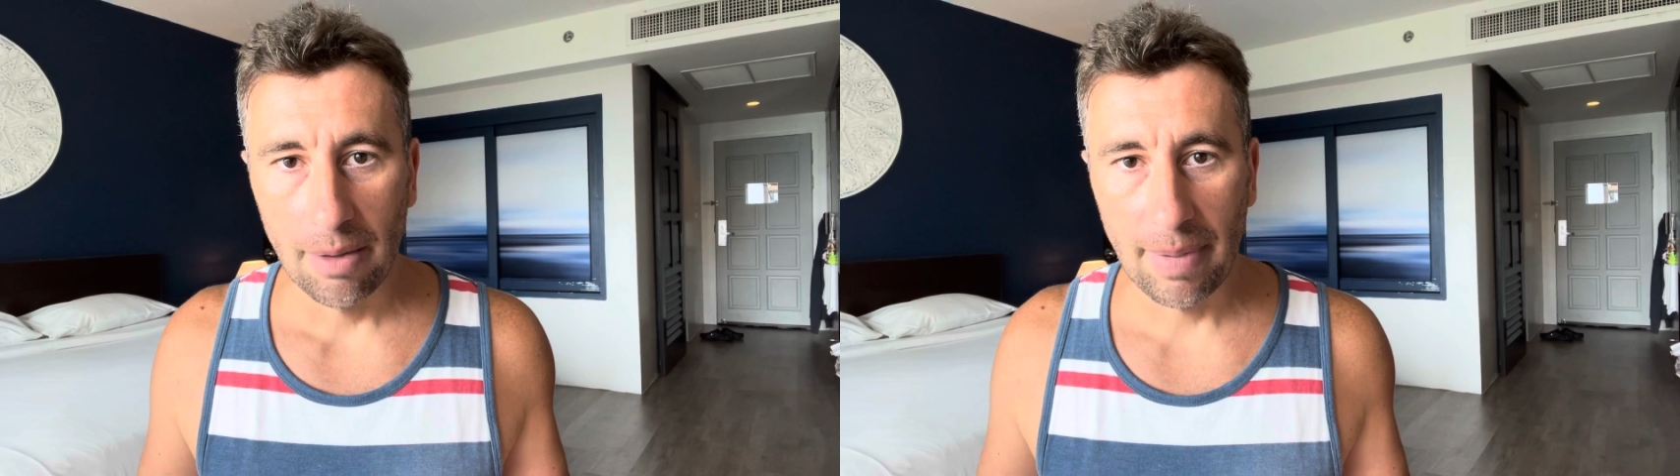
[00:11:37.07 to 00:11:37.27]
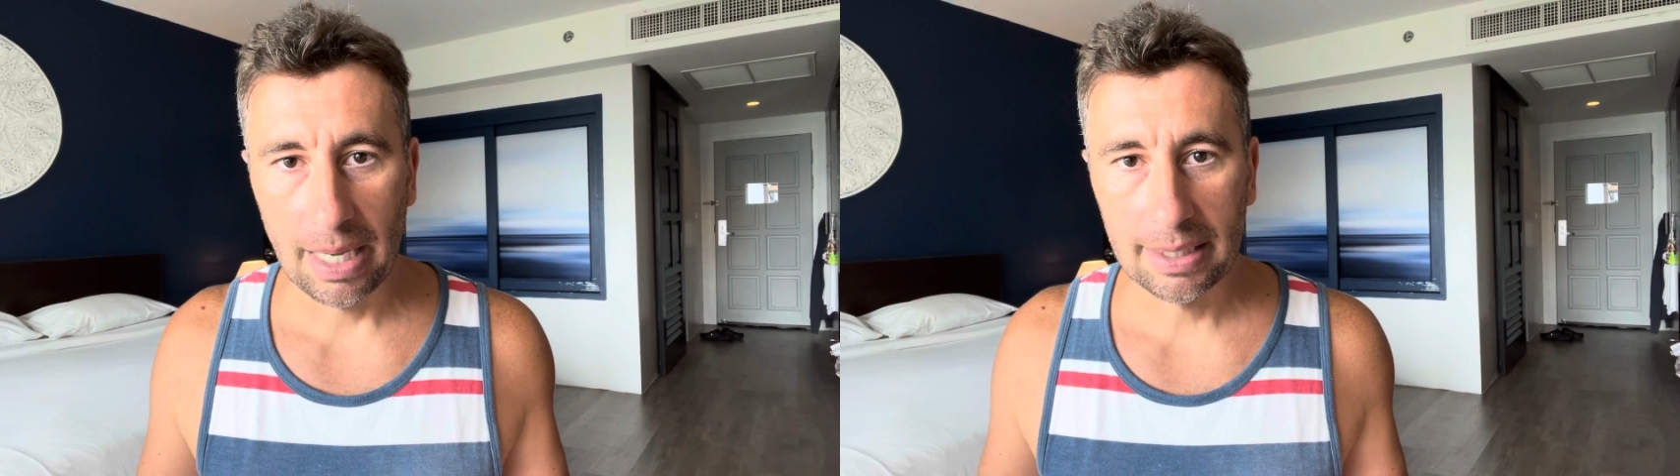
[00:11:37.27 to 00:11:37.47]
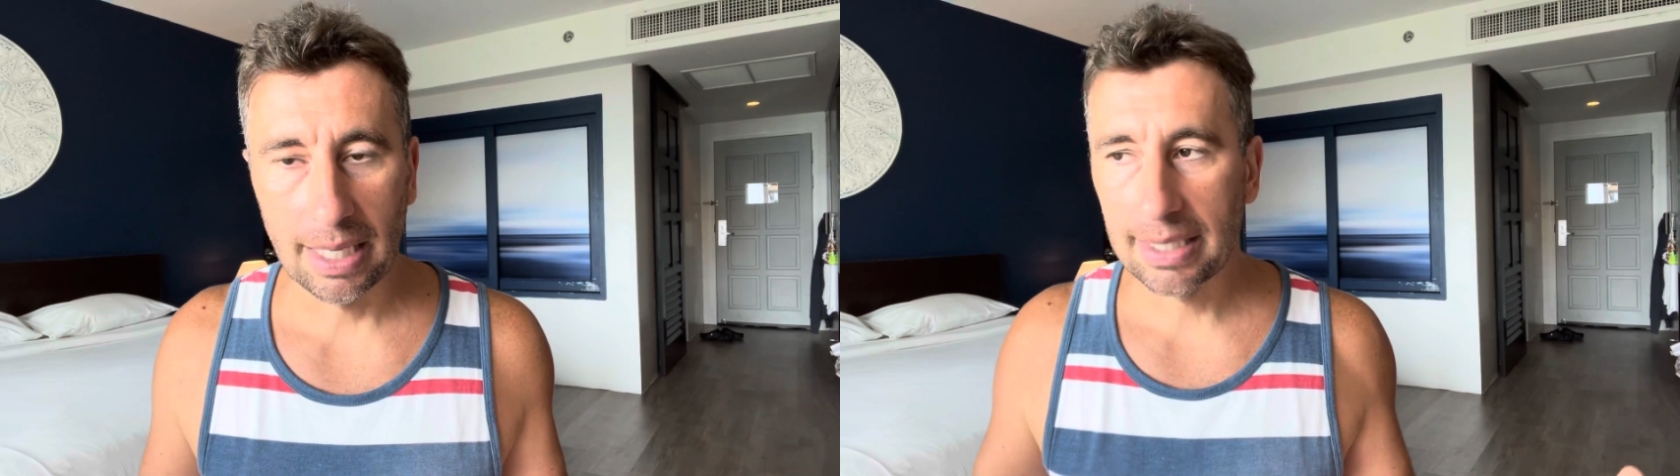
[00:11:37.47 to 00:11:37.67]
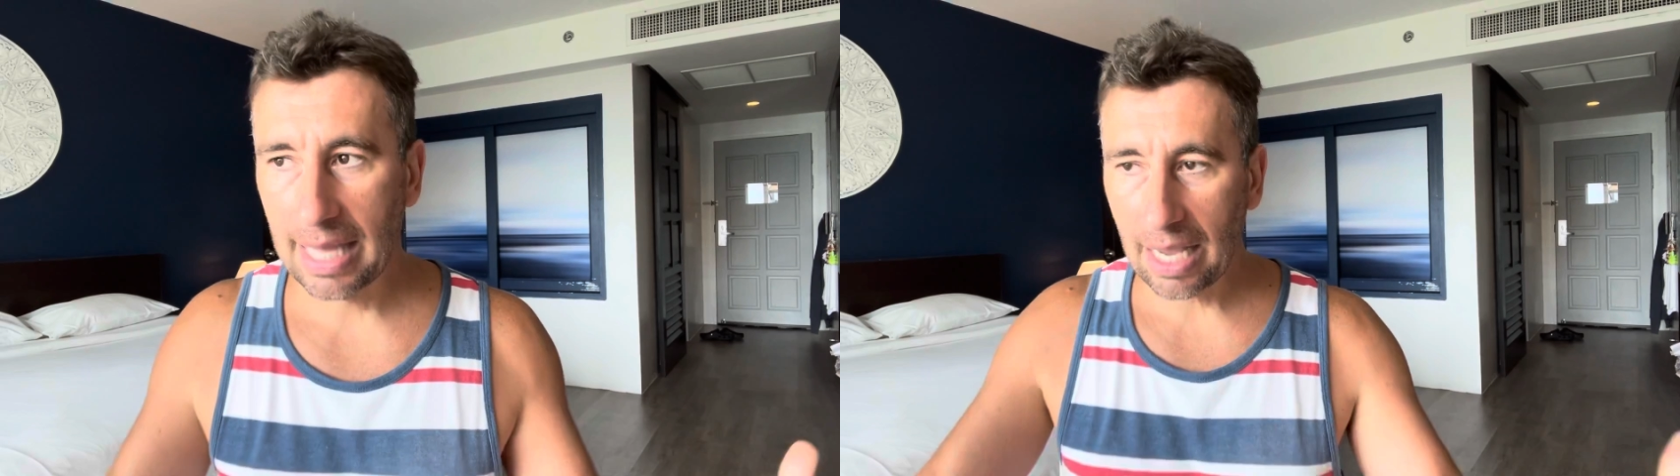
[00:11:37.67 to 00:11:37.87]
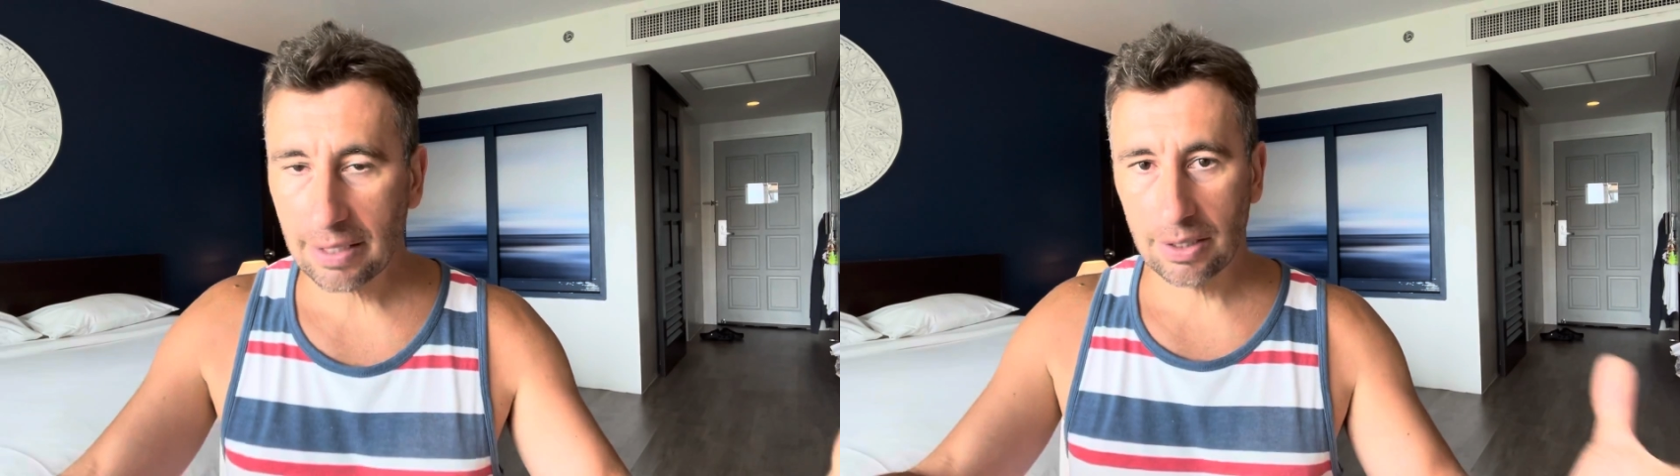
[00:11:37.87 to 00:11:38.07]
Makes sense?
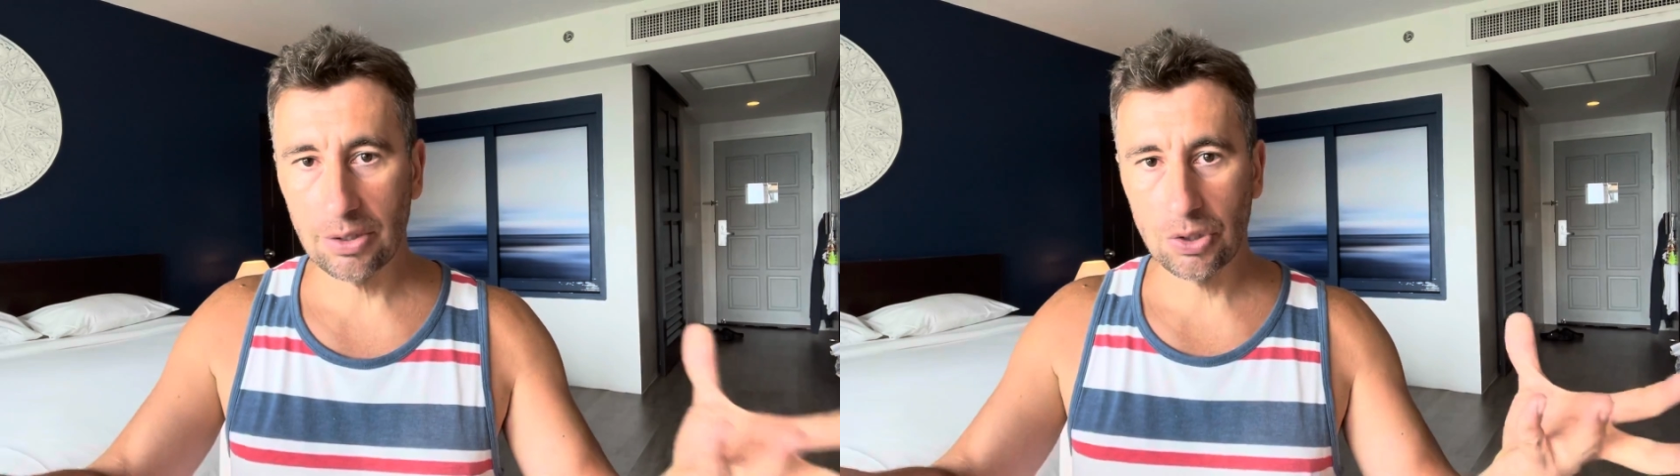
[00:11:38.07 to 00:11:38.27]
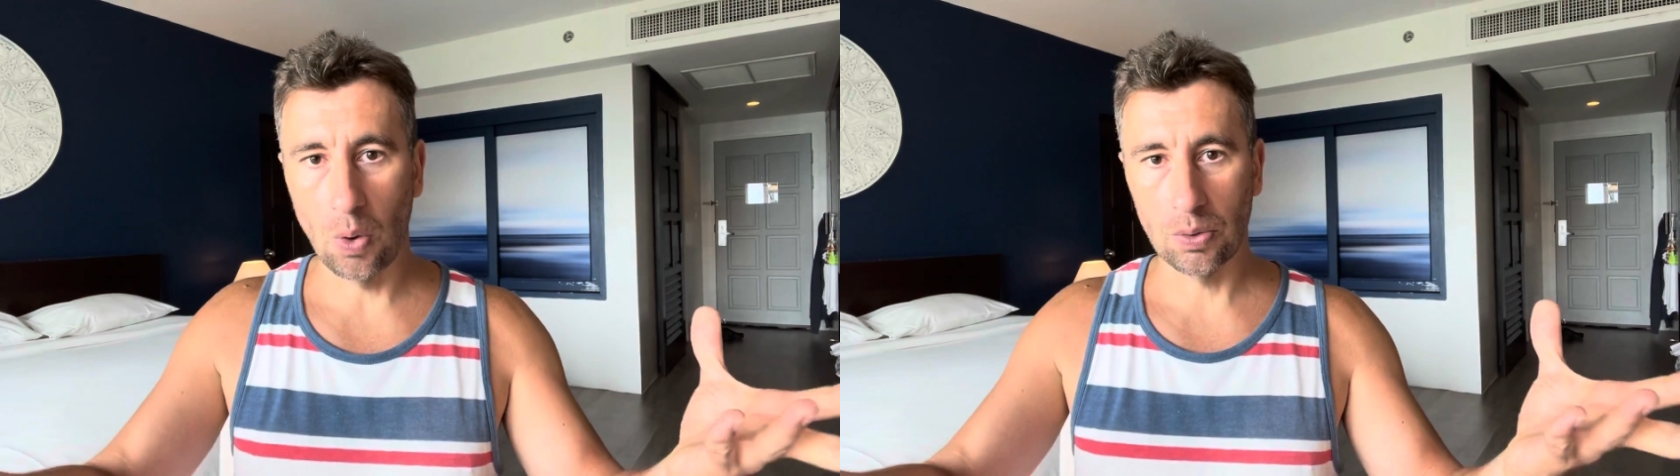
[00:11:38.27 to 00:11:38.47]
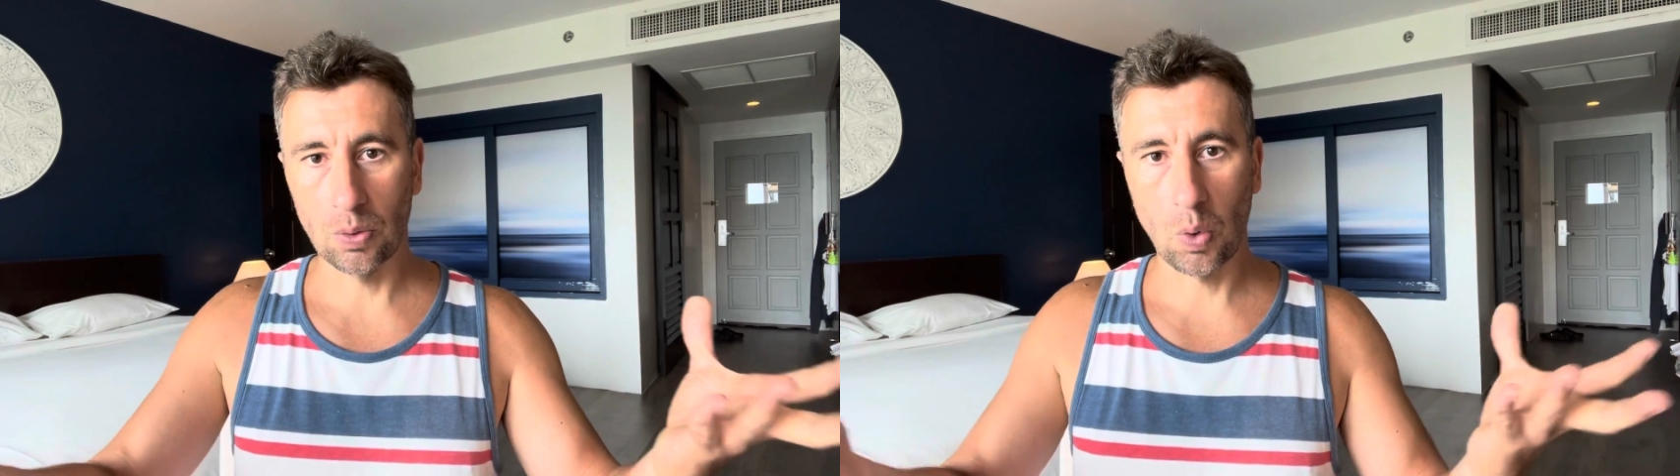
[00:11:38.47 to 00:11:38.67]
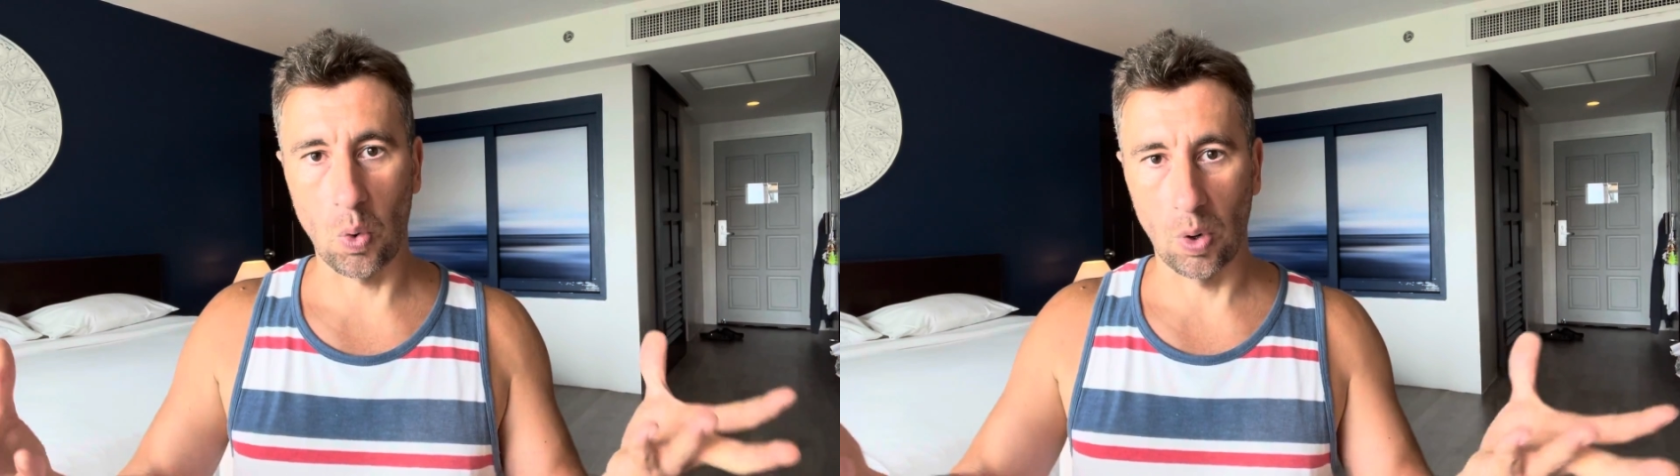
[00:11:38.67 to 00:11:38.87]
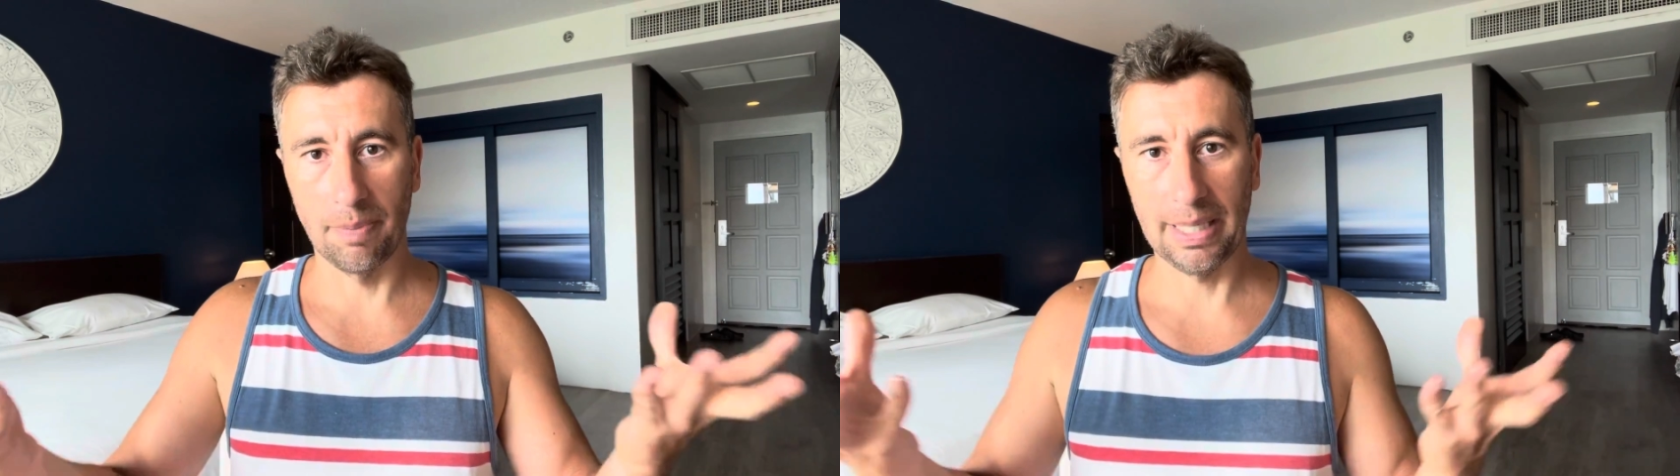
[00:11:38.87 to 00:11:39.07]
That's the total
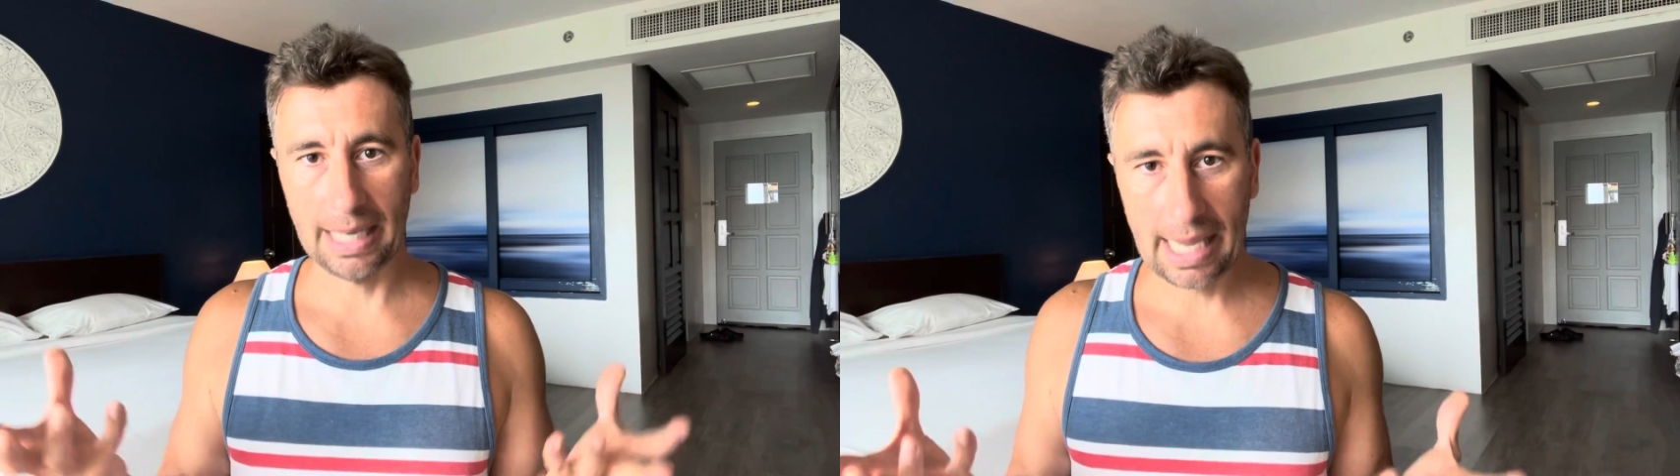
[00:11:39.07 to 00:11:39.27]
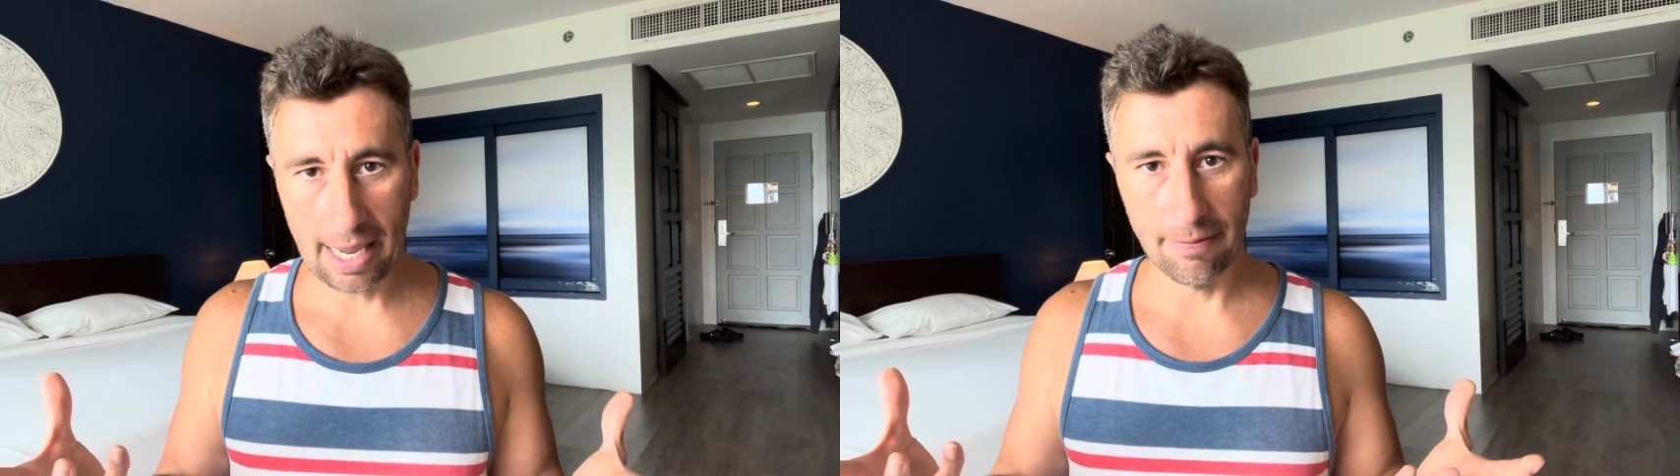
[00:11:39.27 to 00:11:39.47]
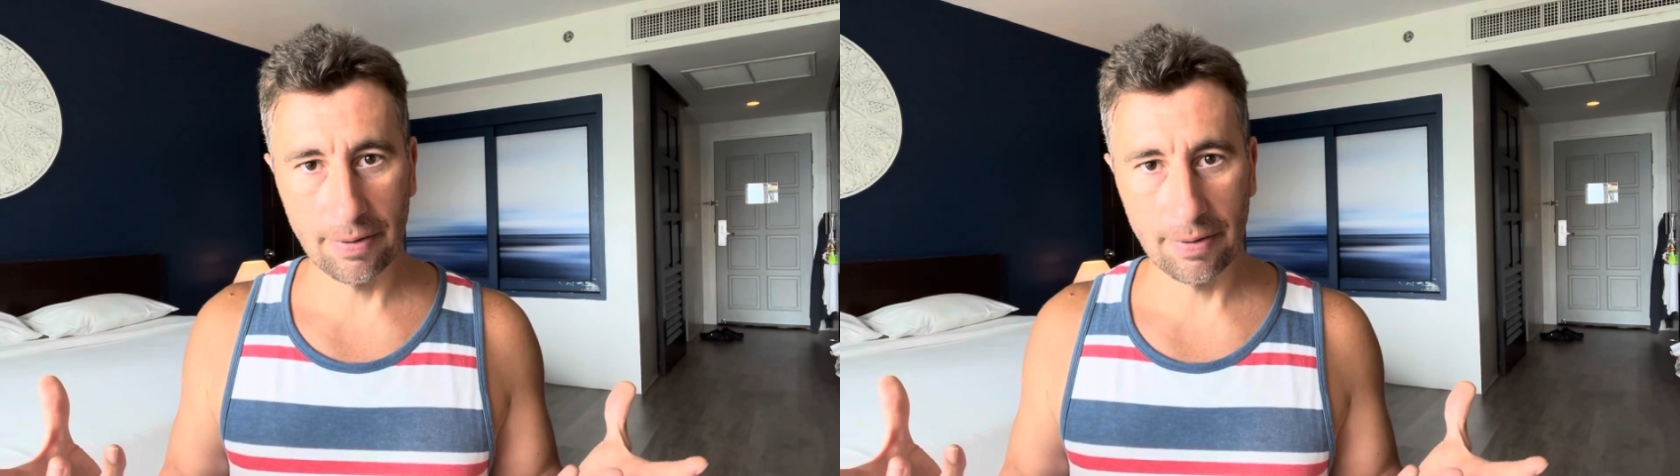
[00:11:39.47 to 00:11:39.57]
core belief.